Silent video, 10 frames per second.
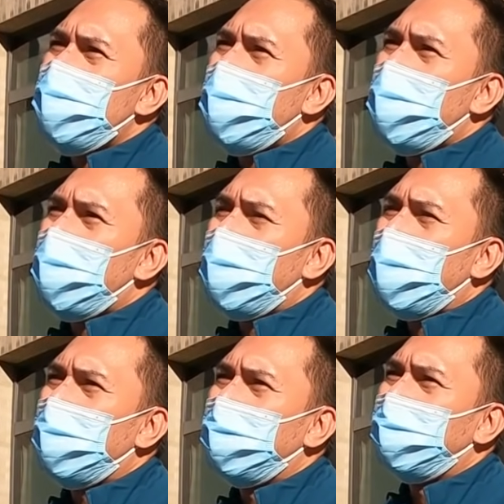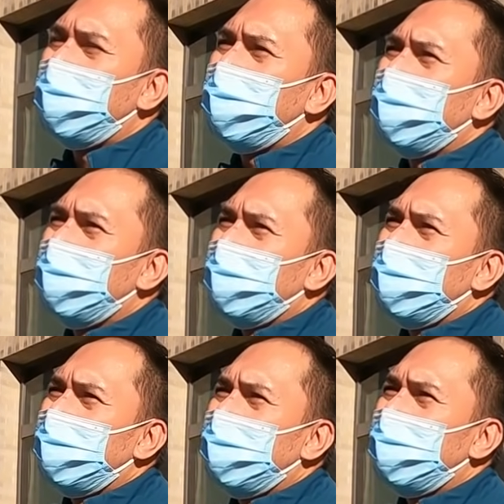he said,
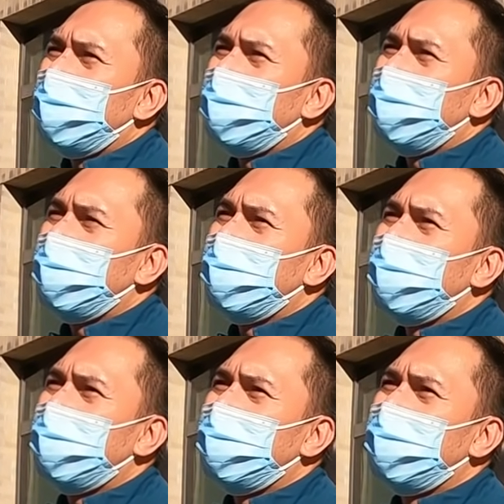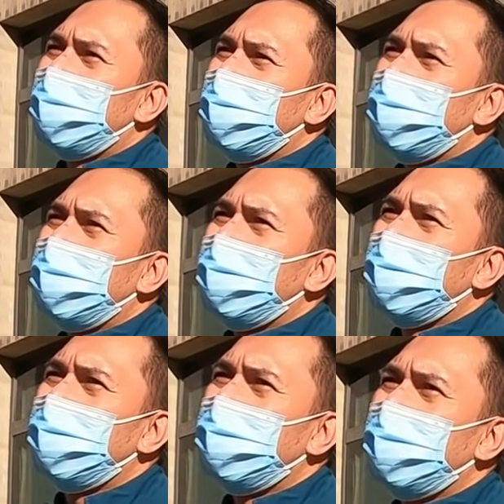this is just a regular
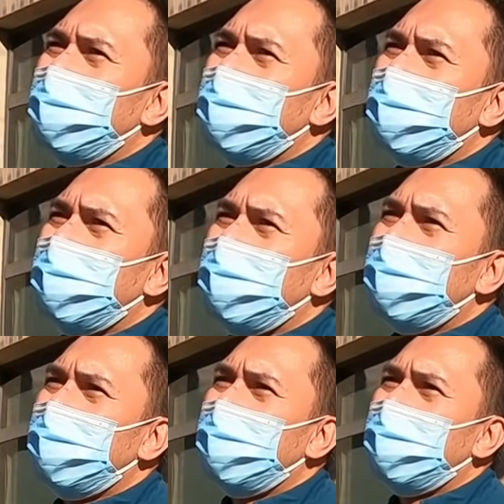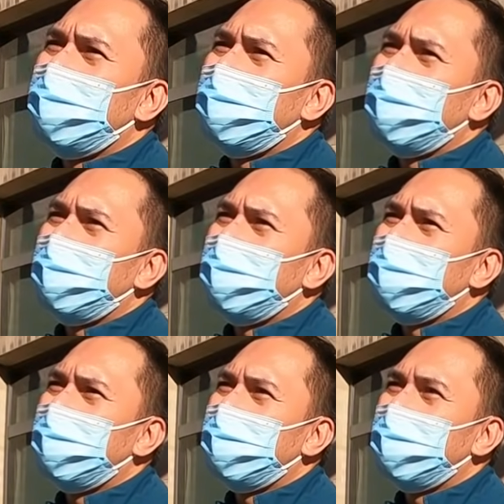flu that they've renamed
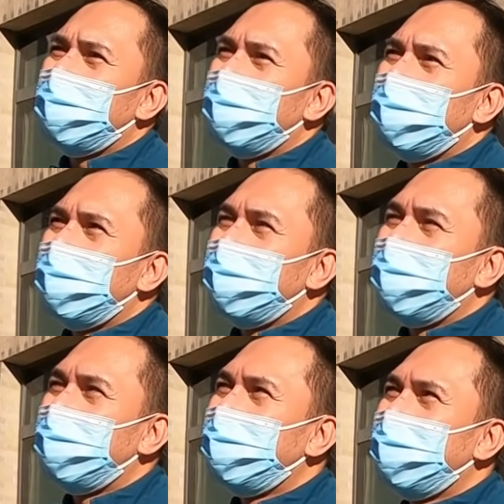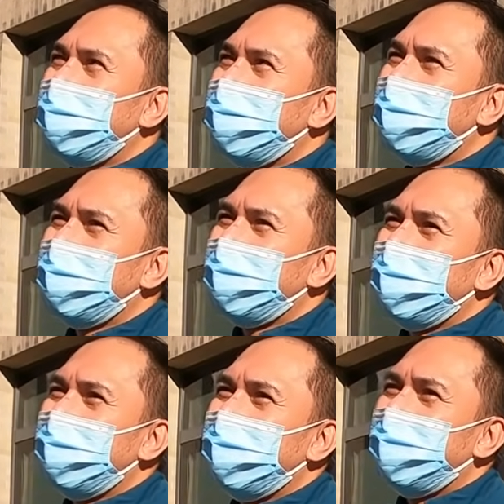COVID. That was his
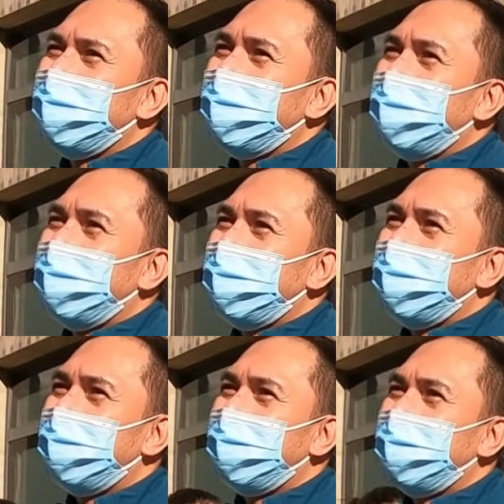response. He's a doctor.